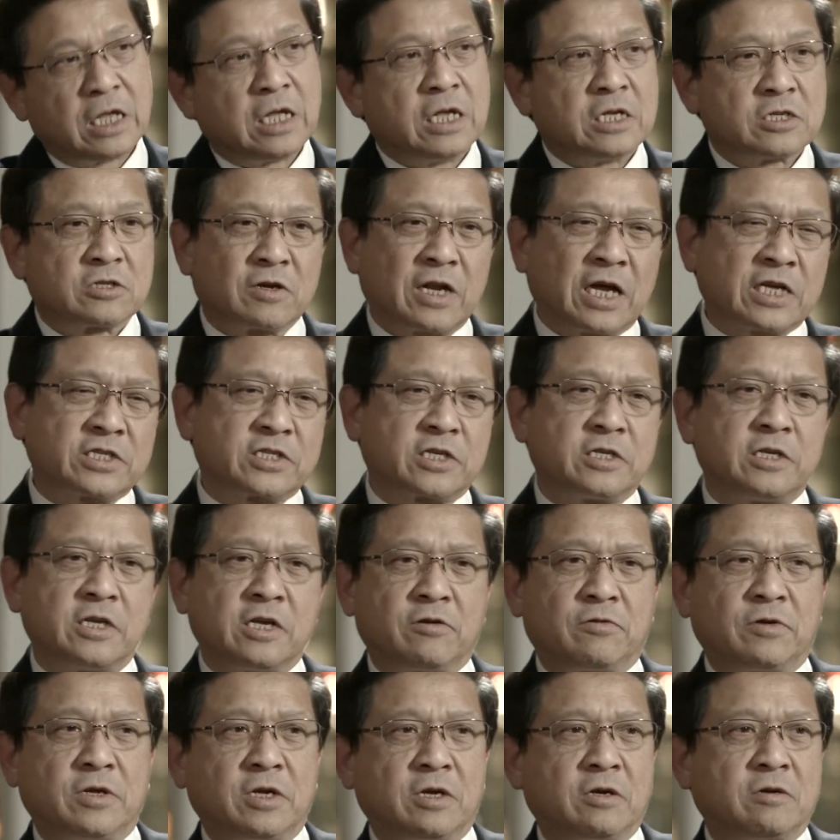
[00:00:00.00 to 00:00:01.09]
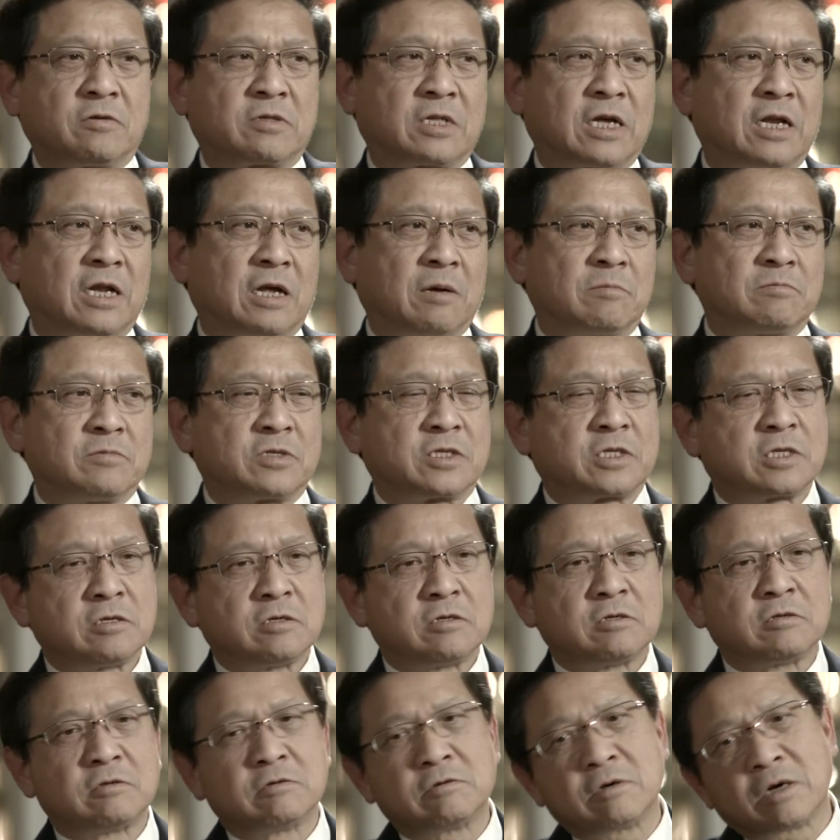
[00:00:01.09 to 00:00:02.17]
So that's an area that I'm
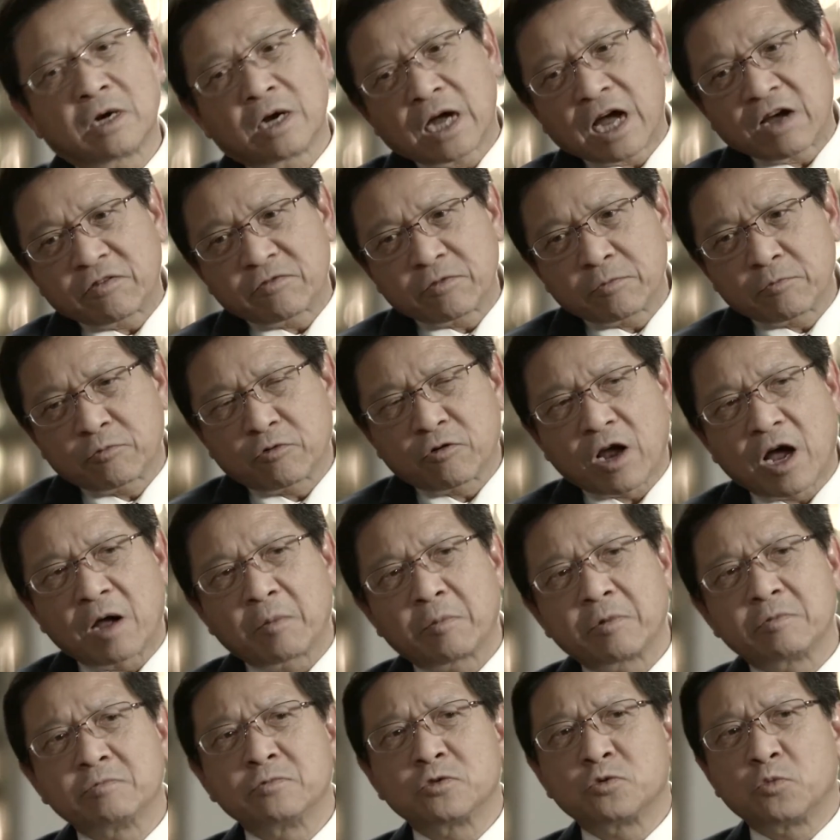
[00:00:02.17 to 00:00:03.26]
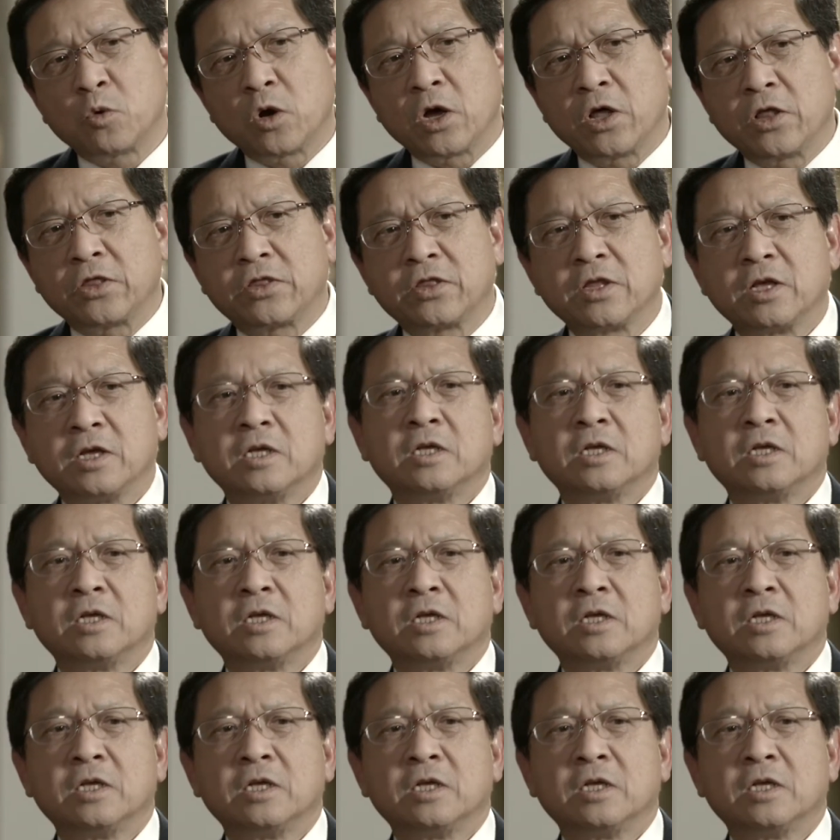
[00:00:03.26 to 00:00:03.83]
still having problems with